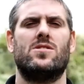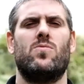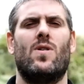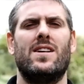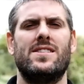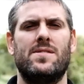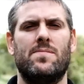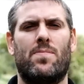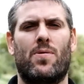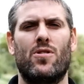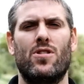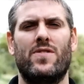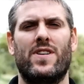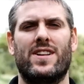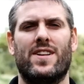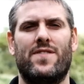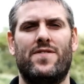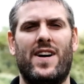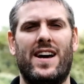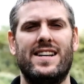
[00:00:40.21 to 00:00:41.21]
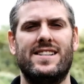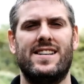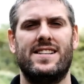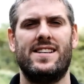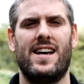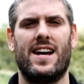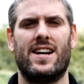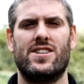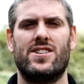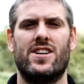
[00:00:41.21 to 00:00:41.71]
well as improving the phase
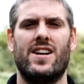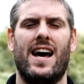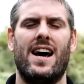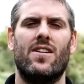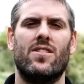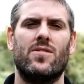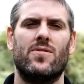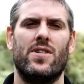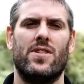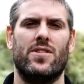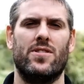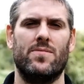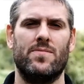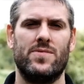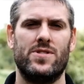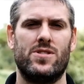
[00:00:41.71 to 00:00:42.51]
detection algorithm